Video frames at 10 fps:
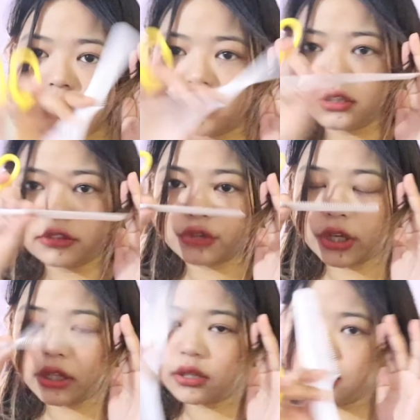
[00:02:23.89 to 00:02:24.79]
not
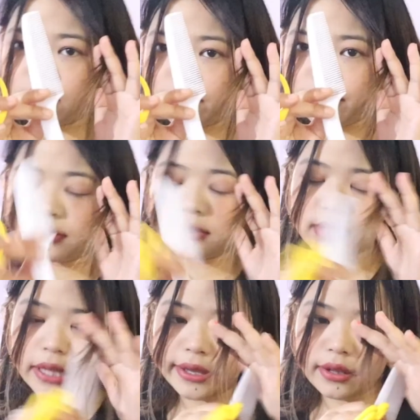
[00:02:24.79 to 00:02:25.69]
straight, little bit
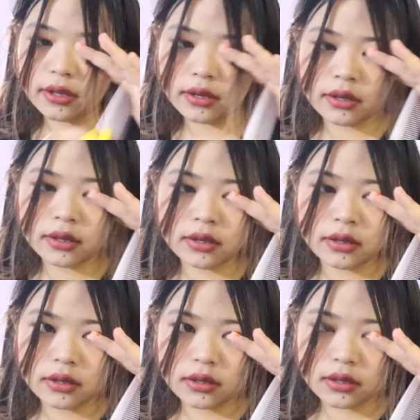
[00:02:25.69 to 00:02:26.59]
slide,
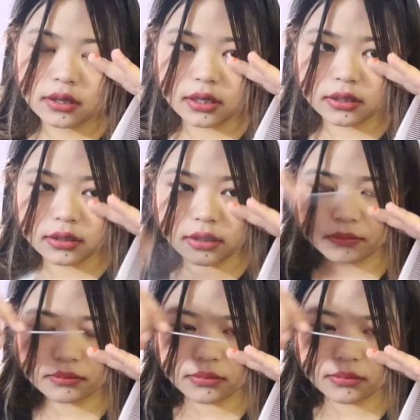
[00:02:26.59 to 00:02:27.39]
and I'm